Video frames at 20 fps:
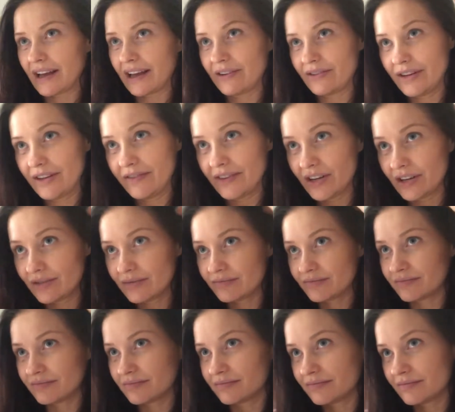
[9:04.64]
I don't even know.
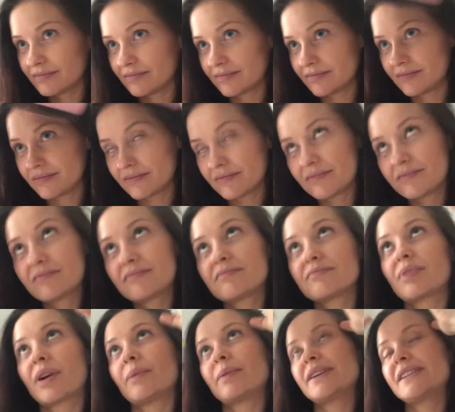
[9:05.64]

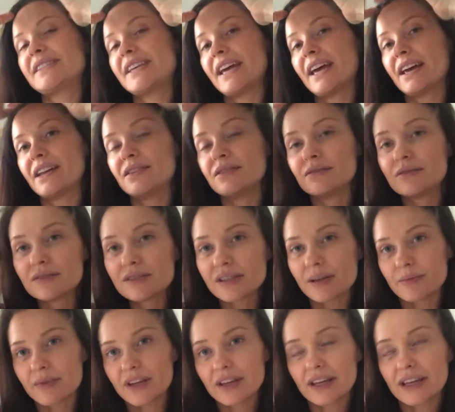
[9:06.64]
Probably 10,
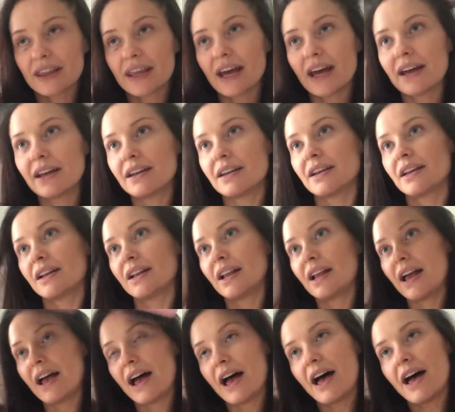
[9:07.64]
something like that.
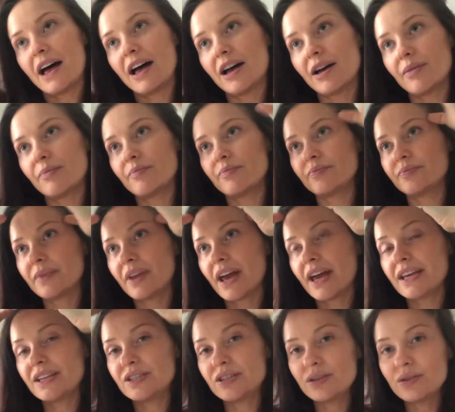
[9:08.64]

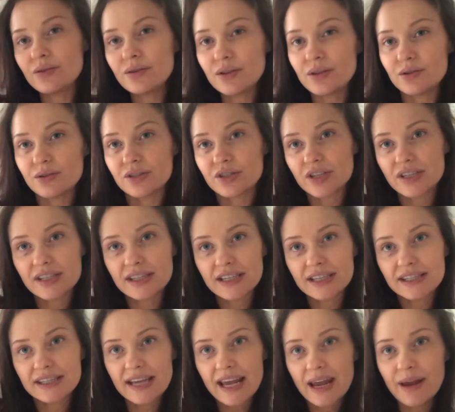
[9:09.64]
I do use just
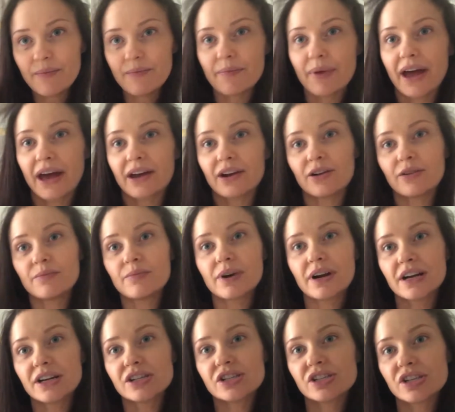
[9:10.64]
the same paddle
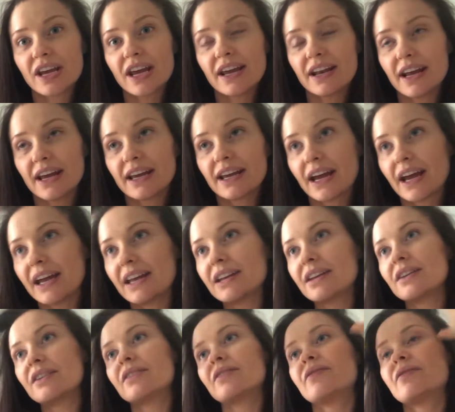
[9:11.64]
brush, and I kind
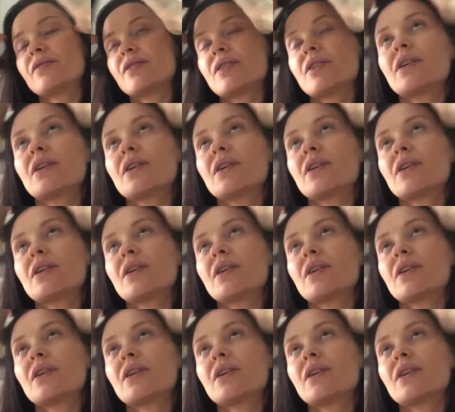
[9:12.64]
of